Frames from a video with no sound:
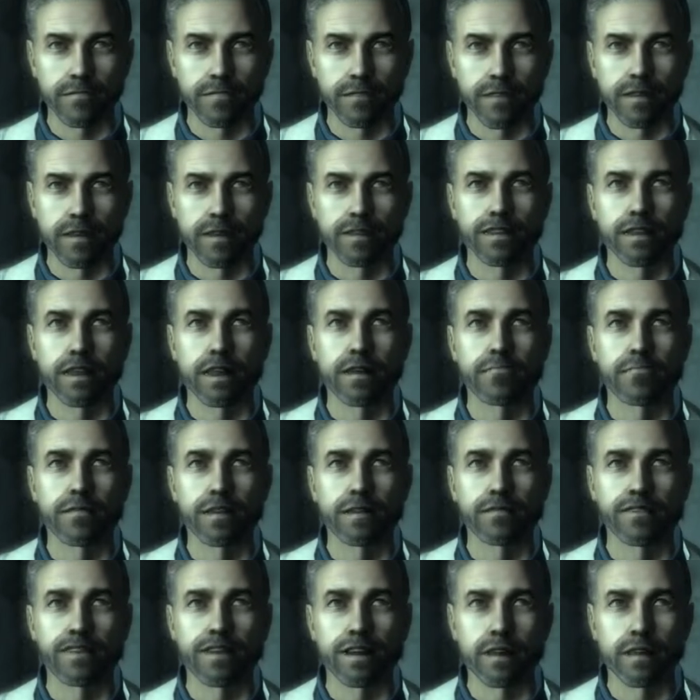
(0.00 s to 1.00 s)
hey, it's
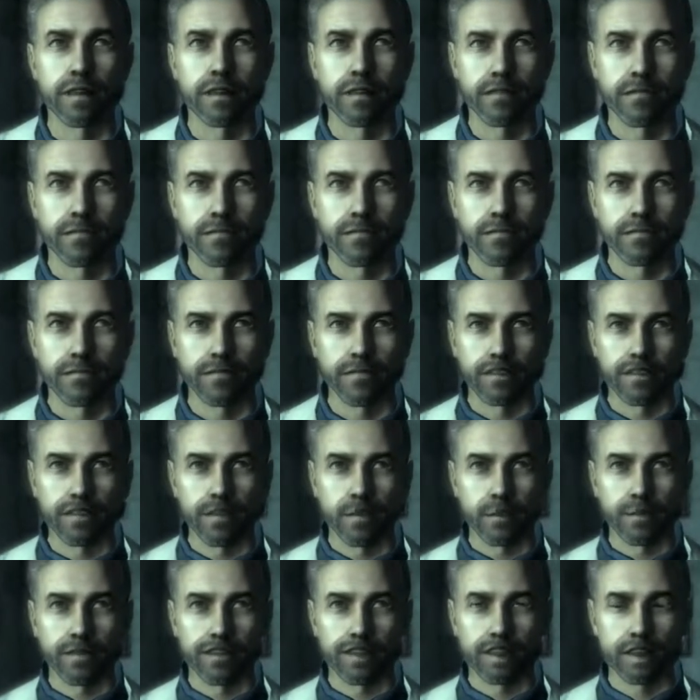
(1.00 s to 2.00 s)
not my call.
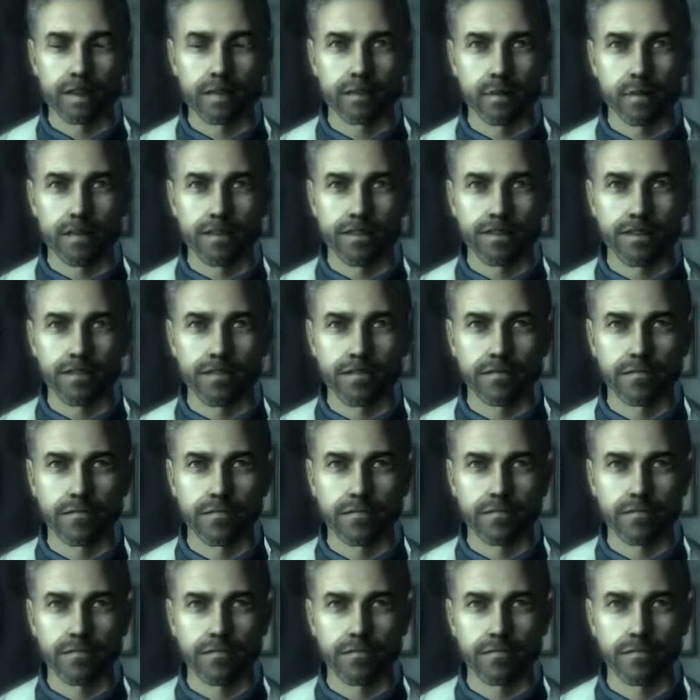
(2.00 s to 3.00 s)
Those are the rules.
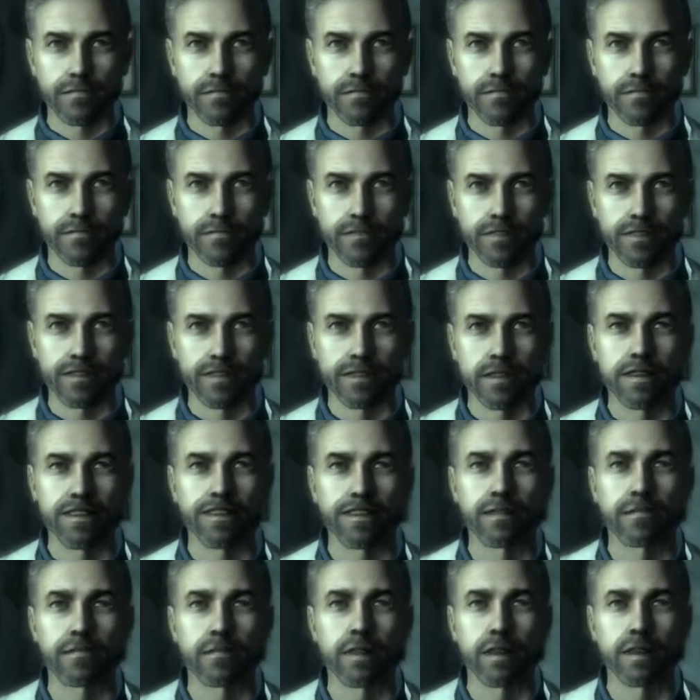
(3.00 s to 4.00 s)
Or
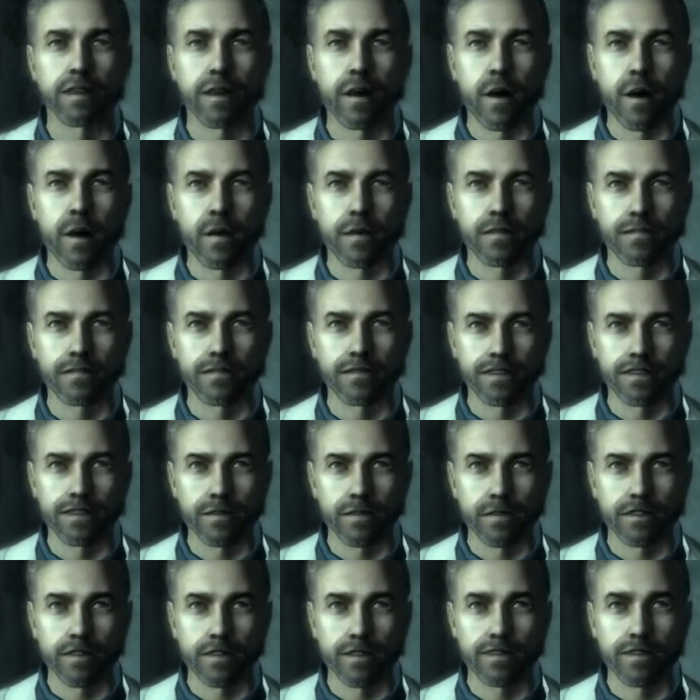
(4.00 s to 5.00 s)
16. Give me a bobblehead. So
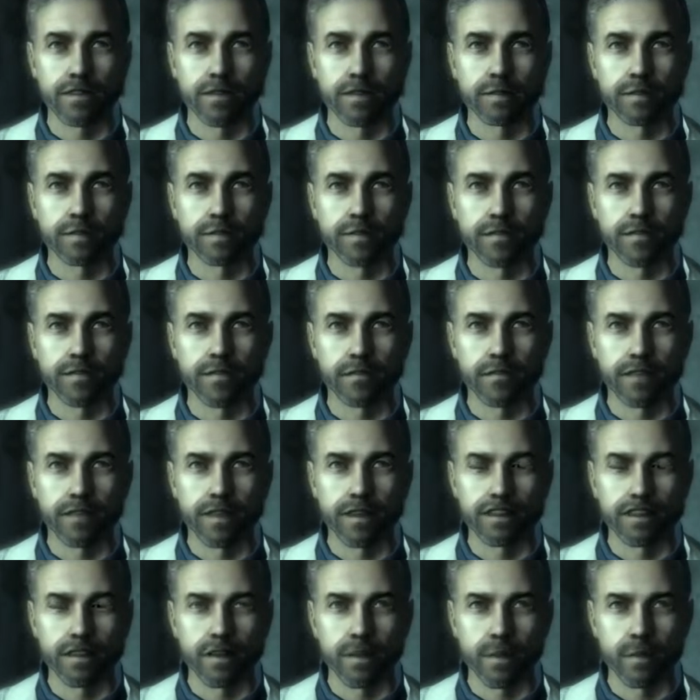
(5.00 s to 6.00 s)
this year, you take
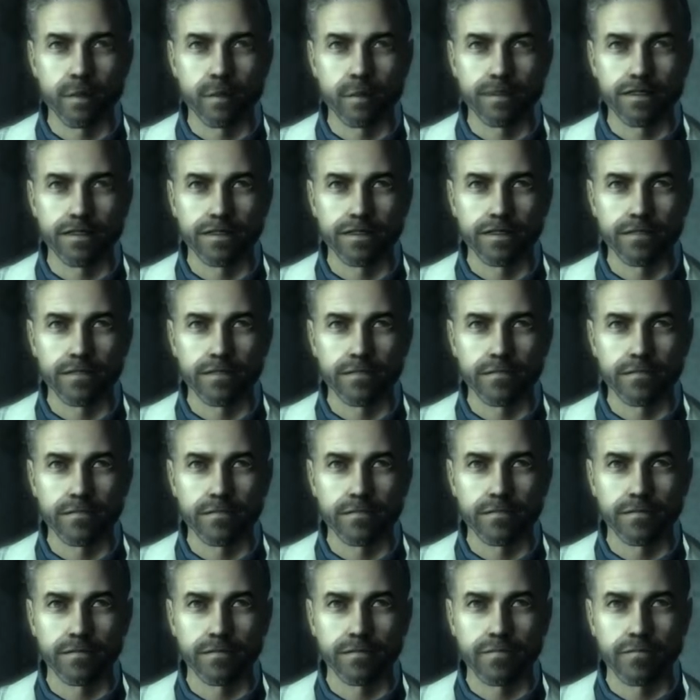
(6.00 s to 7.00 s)
the goat.
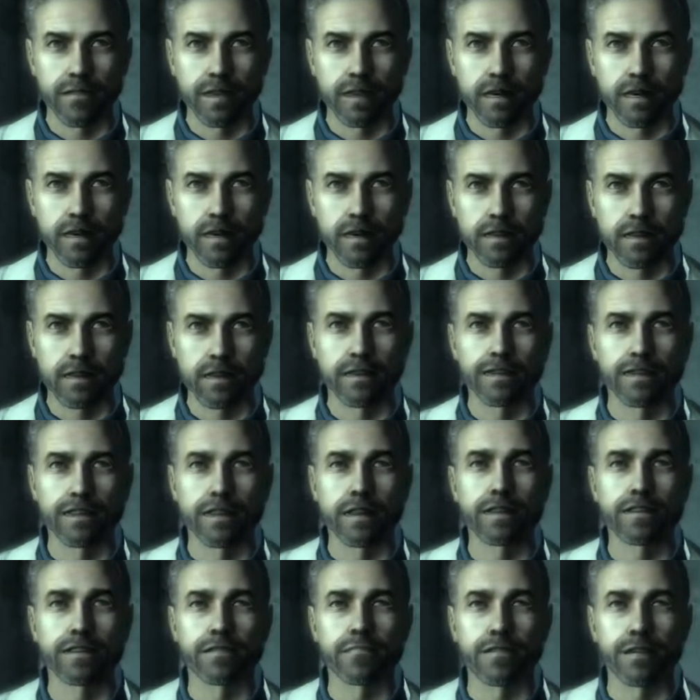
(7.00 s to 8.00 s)
Come on, it's
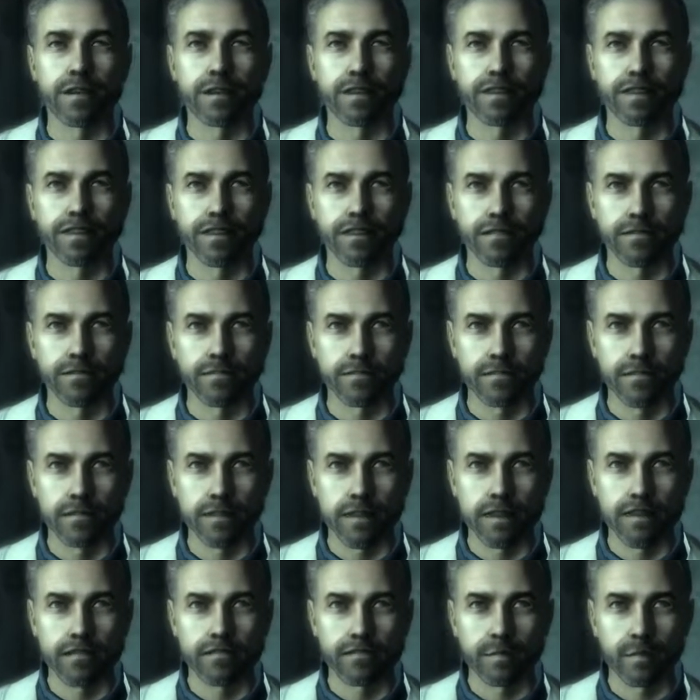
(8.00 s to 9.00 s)
not so bad. The
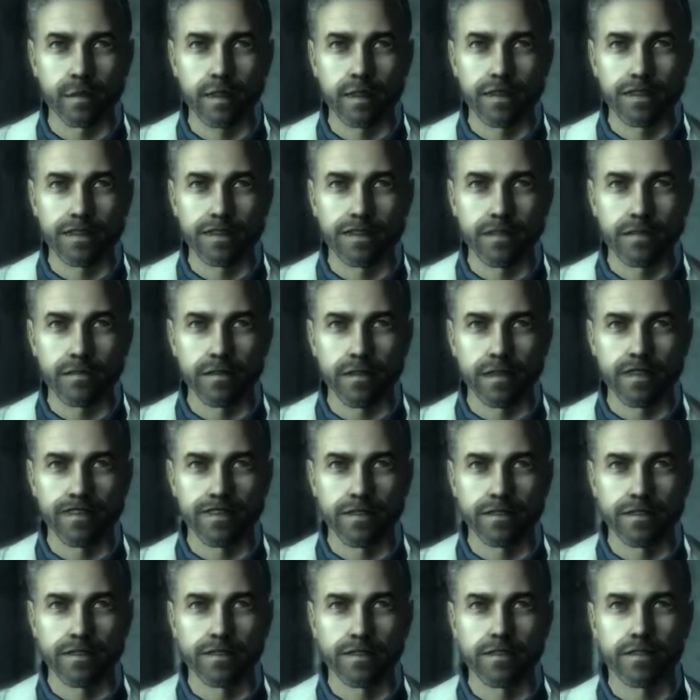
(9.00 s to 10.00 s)
overseer
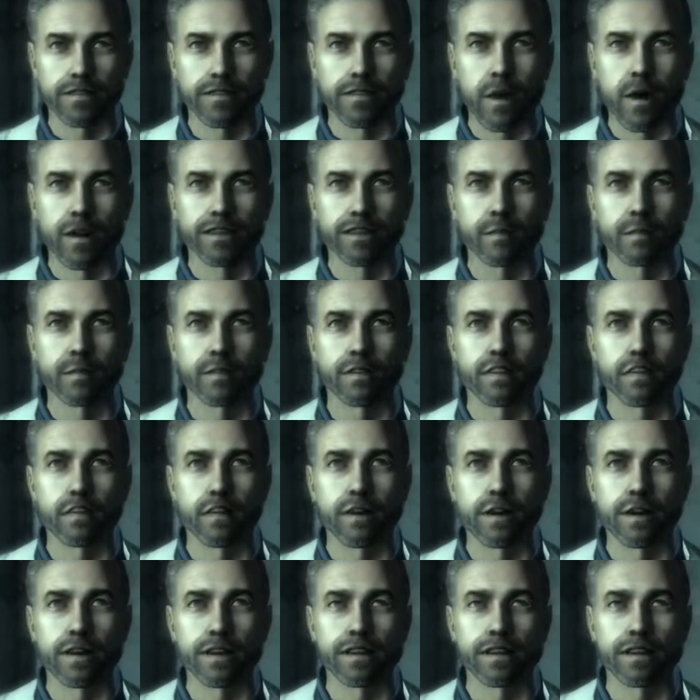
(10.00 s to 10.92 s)
is Lord,